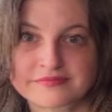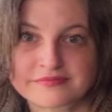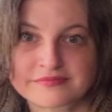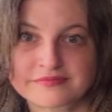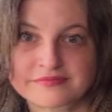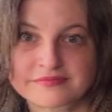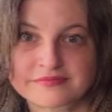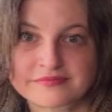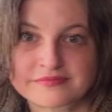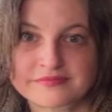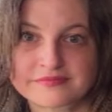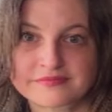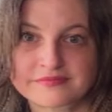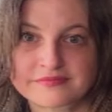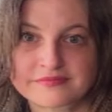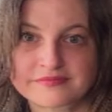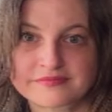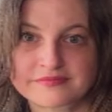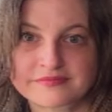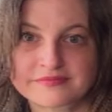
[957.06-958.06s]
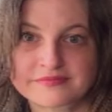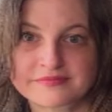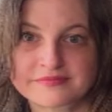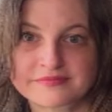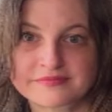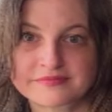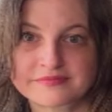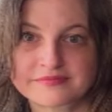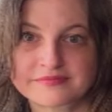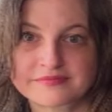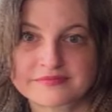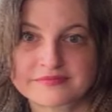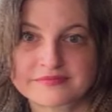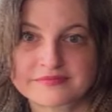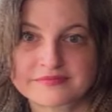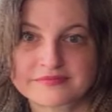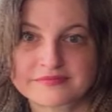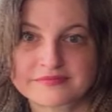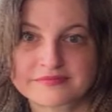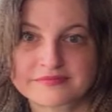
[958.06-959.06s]

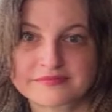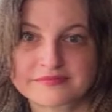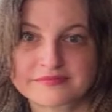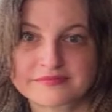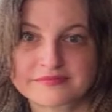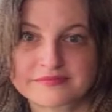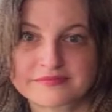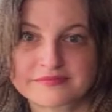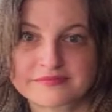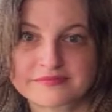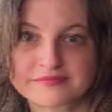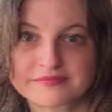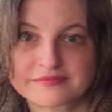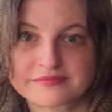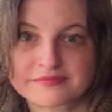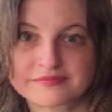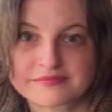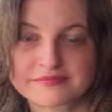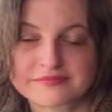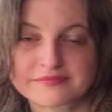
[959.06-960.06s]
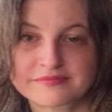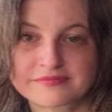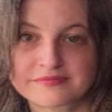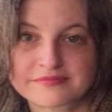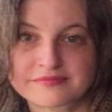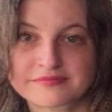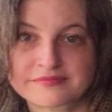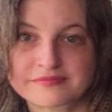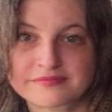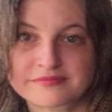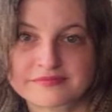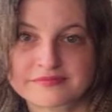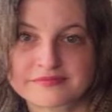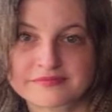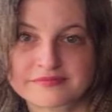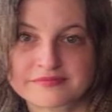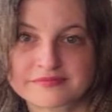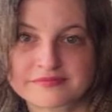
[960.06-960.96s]
The person shown says nothing.